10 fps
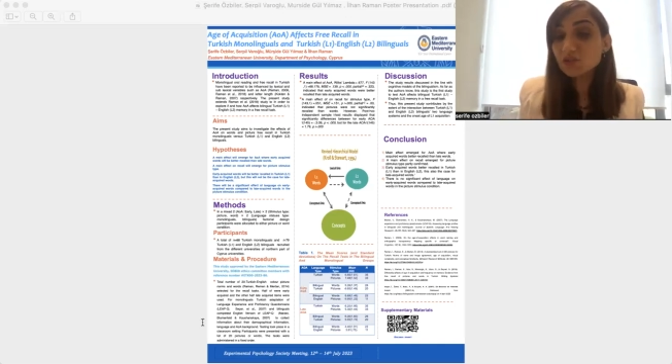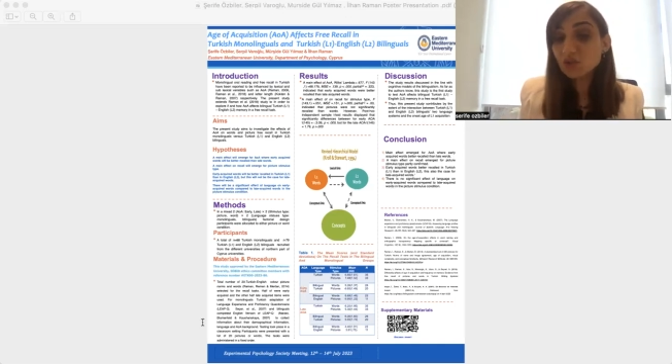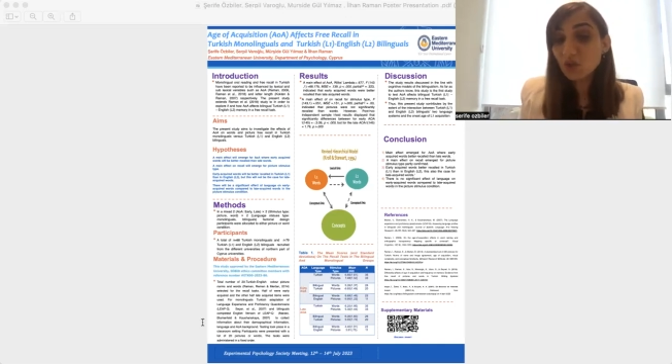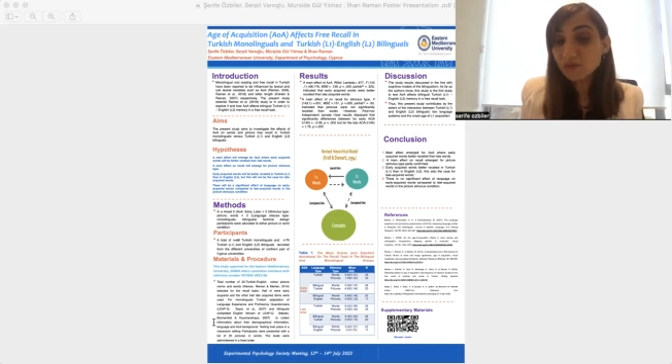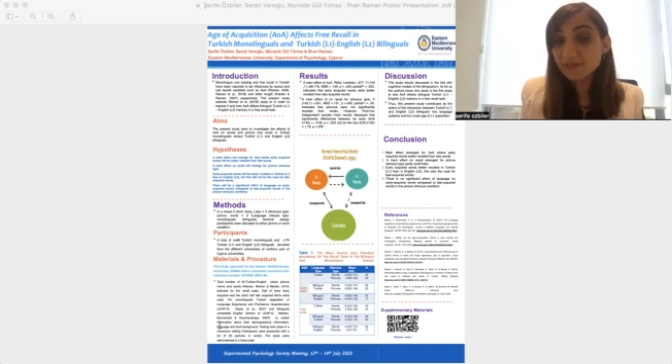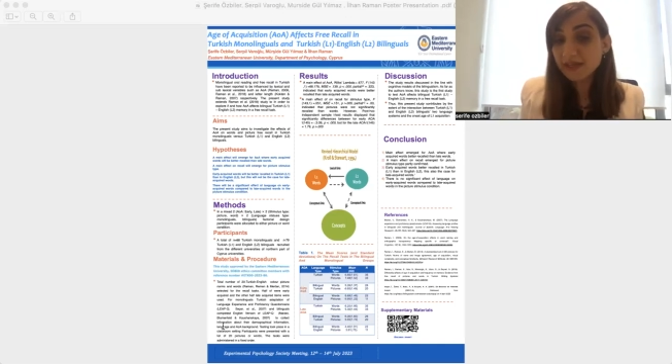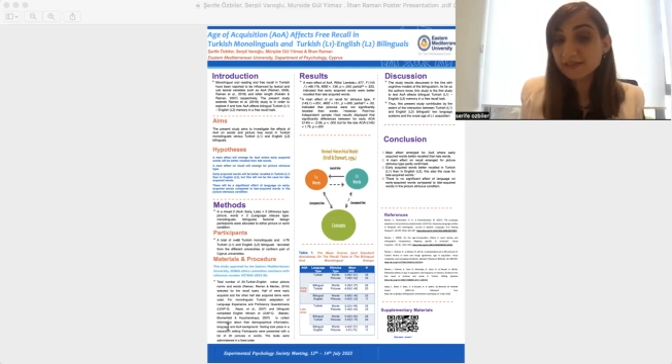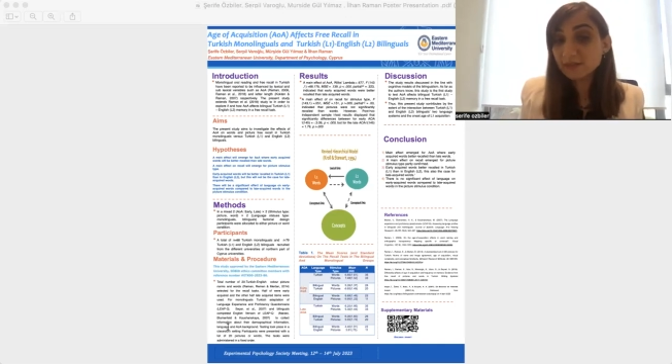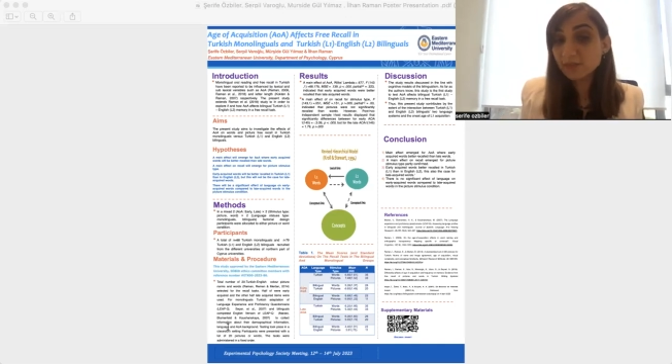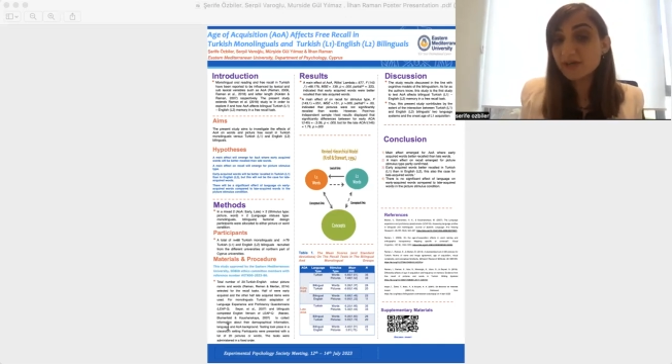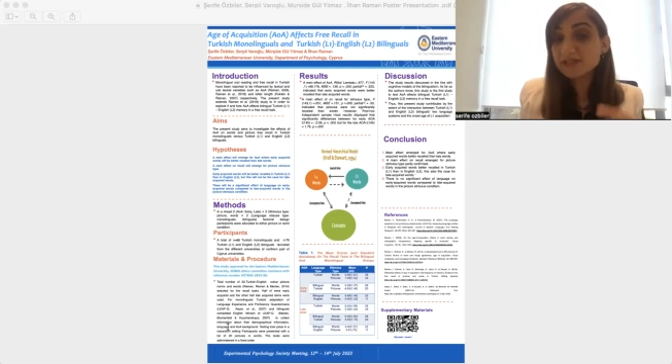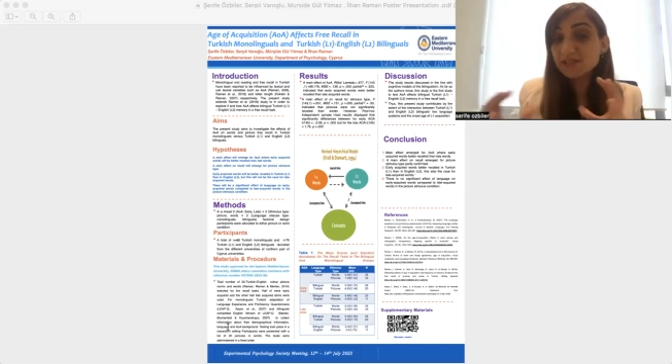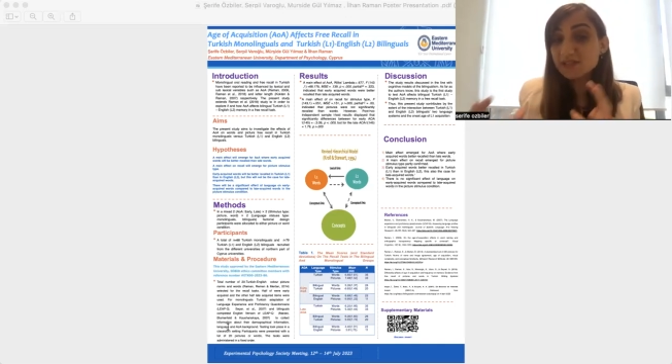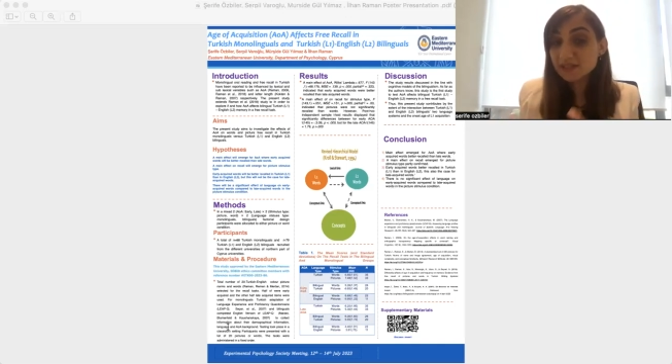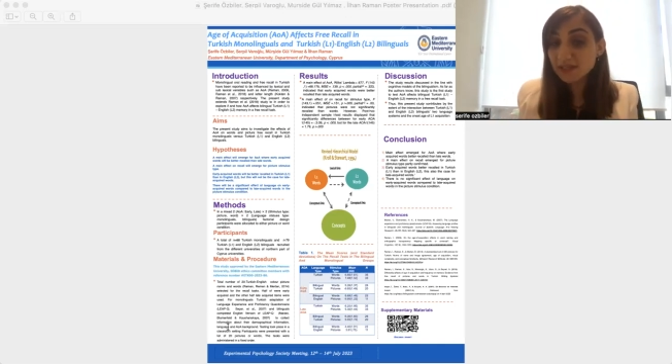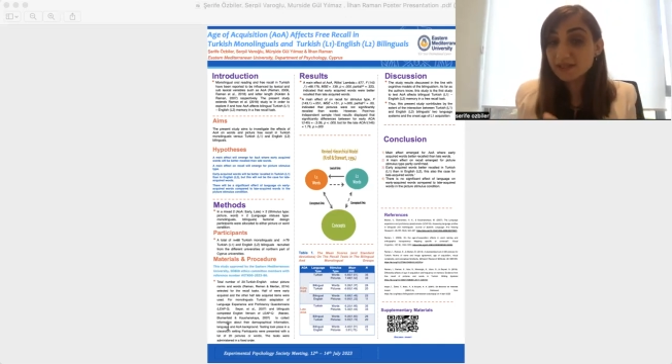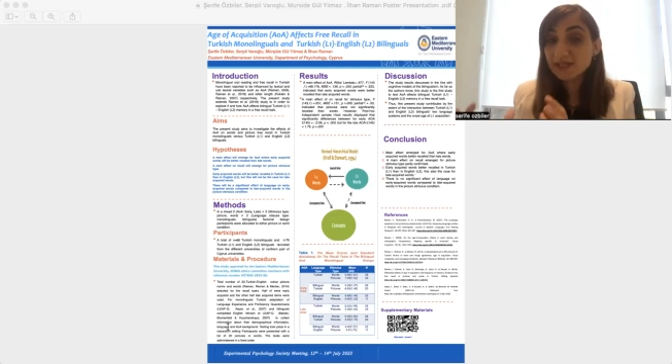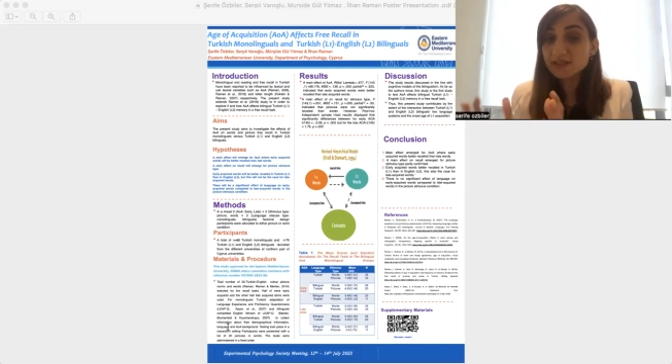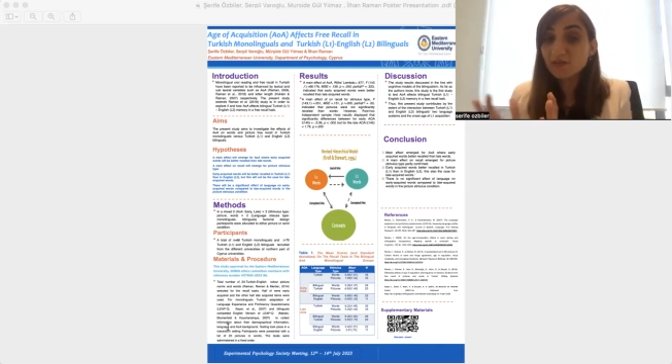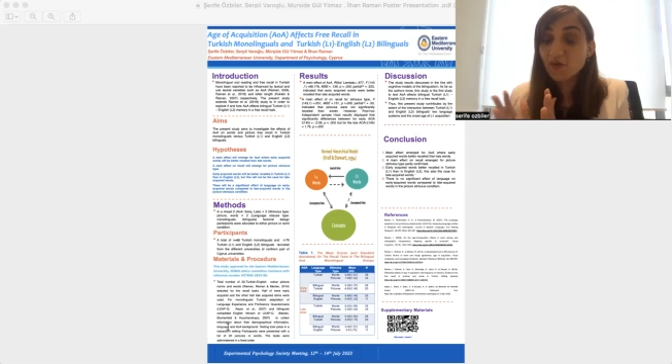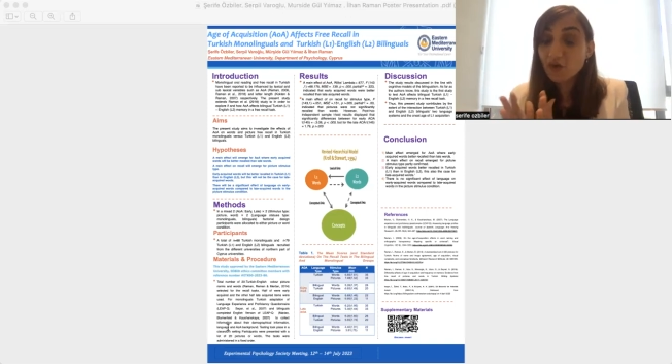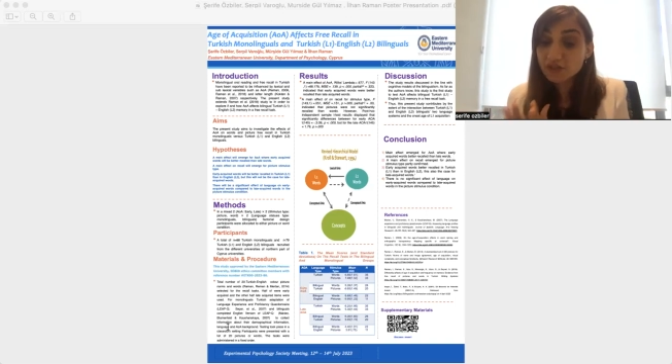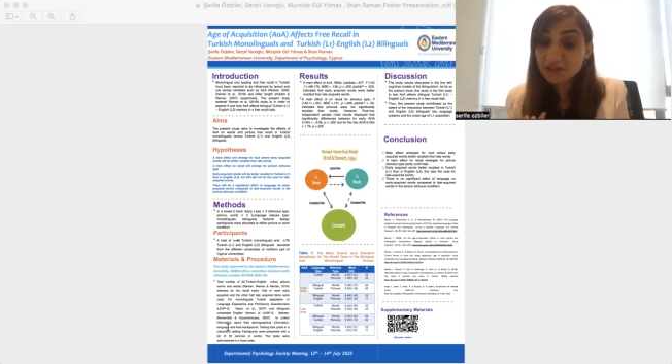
to note that the present study is the first